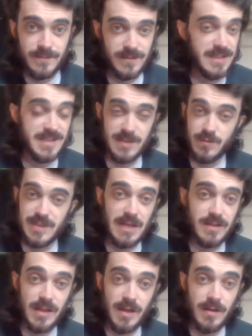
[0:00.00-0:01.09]
There's still
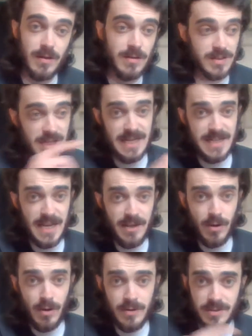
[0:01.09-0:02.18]
debt there. Does he take it on?